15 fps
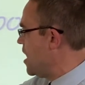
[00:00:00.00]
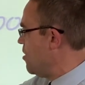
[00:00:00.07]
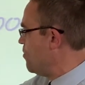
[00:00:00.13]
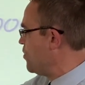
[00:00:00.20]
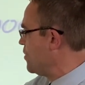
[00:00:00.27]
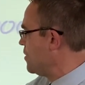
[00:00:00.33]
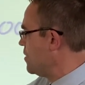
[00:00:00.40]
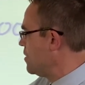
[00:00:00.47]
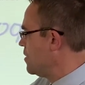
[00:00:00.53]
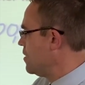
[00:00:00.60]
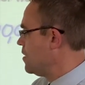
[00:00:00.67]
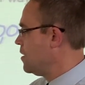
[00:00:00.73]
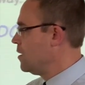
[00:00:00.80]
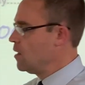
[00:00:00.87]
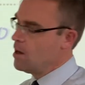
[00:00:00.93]
up
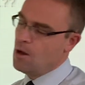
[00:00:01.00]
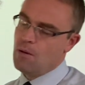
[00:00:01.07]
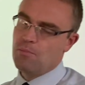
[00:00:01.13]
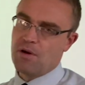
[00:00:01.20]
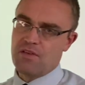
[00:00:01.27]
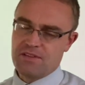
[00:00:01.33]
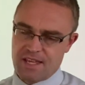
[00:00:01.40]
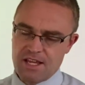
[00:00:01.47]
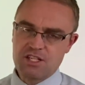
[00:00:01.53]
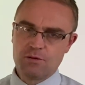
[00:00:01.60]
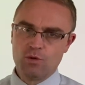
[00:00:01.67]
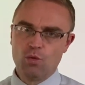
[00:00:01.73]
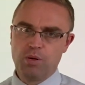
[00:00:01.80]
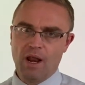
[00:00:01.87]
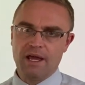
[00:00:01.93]
by the
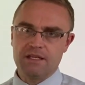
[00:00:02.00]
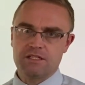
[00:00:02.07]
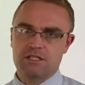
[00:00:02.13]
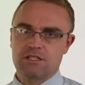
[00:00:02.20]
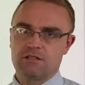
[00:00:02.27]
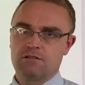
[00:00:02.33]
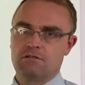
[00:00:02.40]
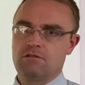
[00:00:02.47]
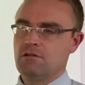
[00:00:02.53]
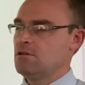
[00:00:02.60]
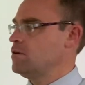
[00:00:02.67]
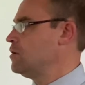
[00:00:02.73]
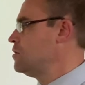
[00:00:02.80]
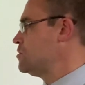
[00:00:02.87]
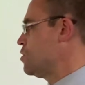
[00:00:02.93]
decimal place.
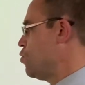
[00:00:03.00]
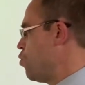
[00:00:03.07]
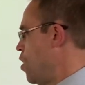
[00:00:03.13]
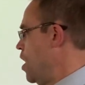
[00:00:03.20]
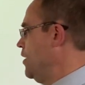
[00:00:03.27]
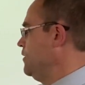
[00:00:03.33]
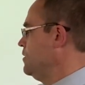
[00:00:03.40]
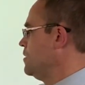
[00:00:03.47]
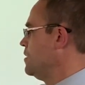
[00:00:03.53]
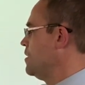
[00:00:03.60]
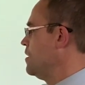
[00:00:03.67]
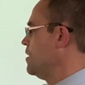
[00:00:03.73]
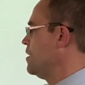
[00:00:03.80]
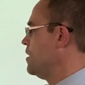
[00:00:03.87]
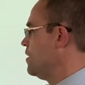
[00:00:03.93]
So
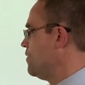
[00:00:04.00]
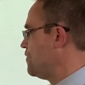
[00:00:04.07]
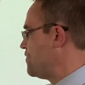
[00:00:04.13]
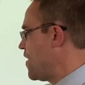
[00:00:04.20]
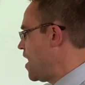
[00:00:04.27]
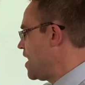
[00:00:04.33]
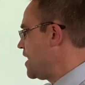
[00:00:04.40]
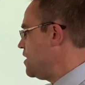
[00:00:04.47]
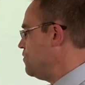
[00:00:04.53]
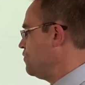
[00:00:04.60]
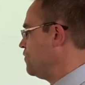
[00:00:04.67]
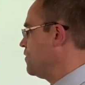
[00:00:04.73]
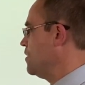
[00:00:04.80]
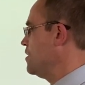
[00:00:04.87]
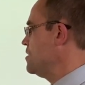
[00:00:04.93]
1,
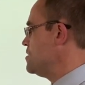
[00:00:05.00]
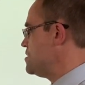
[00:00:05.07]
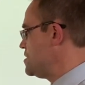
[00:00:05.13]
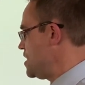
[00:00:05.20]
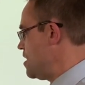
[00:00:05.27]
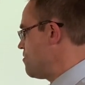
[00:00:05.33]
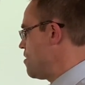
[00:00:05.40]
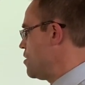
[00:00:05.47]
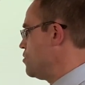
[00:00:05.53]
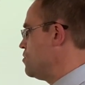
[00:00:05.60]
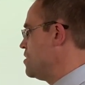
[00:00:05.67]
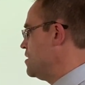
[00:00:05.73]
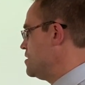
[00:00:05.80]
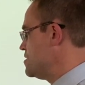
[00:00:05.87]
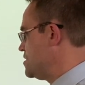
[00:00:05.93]
5,
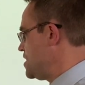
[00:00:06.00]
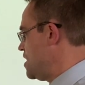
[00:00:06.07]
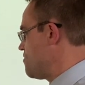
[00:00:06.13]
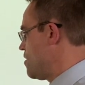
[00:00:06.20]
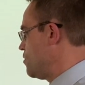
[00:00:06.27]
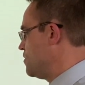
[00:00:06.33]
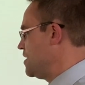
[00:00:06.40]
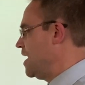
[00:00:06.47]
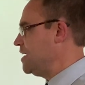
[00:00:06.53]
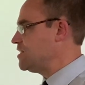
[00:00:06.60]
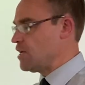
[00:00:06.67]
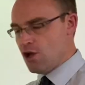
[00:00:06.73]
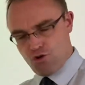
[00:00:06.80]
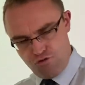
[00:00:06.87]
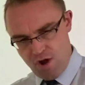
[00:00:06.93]
0, 0. Now
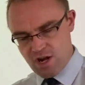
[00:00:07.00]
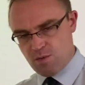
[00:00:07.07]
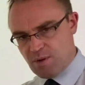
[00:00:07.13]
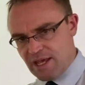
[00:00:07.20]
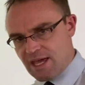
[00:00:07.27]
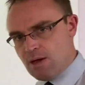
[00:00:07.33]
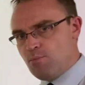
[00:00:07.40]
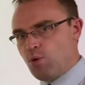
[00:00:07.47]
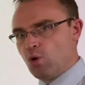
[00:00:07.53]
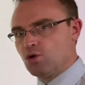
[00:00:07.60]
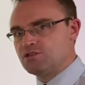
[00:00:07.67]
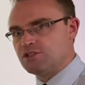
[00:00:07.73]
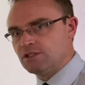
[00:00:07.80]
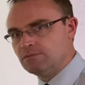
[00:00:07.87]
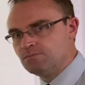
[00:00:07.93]
that's incredibly
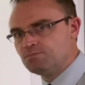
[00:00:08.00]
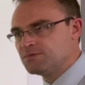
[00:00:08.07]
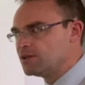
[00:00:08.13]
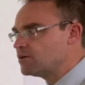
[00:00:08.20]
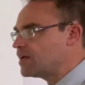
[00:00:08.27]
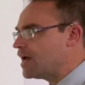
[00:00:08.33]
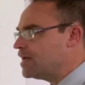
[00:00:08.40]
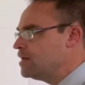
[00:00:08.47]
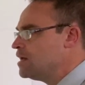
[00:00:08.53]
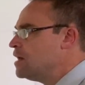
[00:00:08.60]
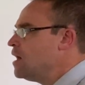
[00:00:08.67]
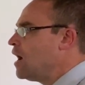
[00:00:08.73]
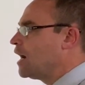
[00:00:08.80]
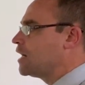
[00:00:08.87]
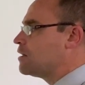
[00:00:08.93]
important, okay?
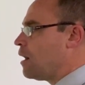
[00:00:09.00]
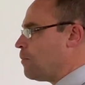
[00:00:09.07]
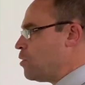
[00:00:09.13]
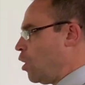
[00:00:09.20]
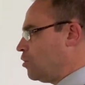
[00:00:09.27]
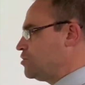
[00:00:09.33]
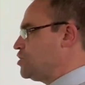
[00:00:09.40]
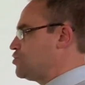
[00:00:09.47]
I'm not